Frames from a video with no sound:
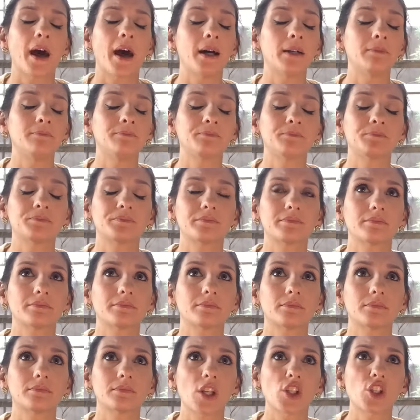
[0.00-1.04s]
Um,
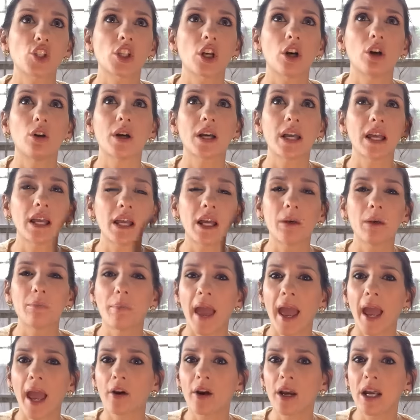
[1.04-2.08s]
So in
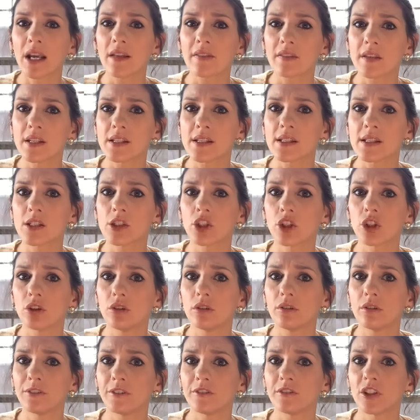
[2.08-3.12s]
comparing this
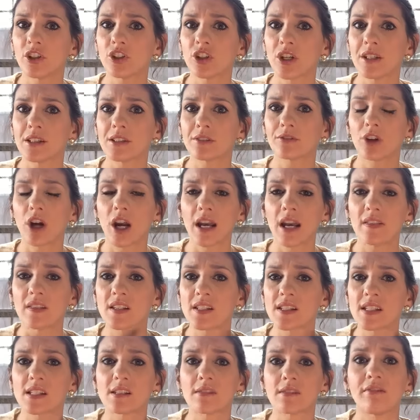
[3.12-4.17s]
to Fifty Shades of Grey,
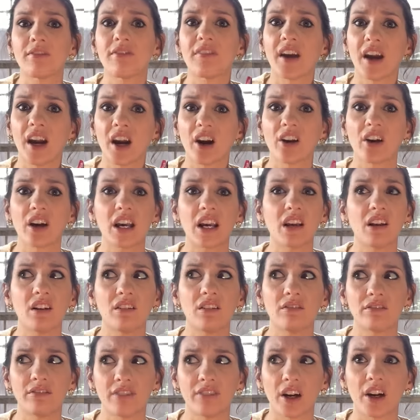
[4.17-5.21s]
this is
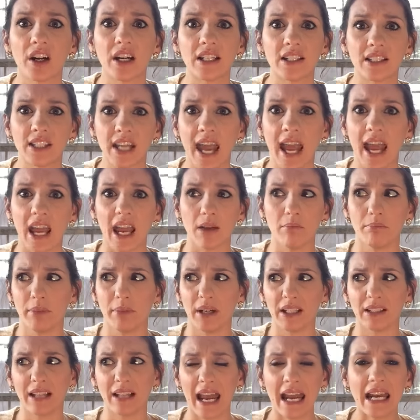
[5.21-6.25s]
very, very tame,
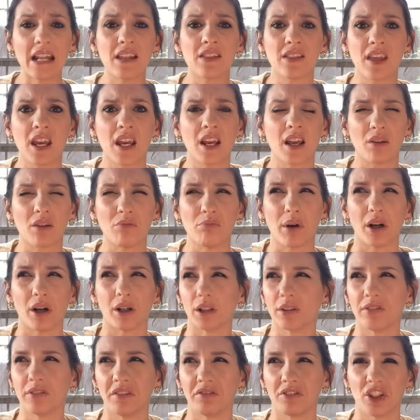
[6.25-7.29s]
but anything
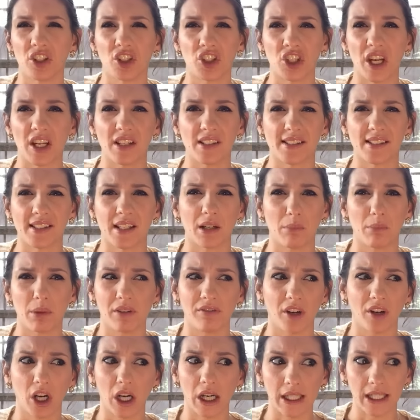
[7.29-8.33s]
compared to Fifty Shades is gonna
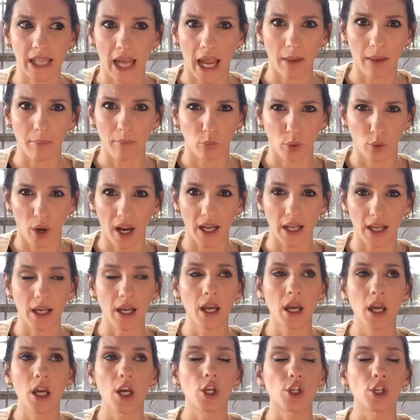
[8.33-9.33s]
be very tame, right?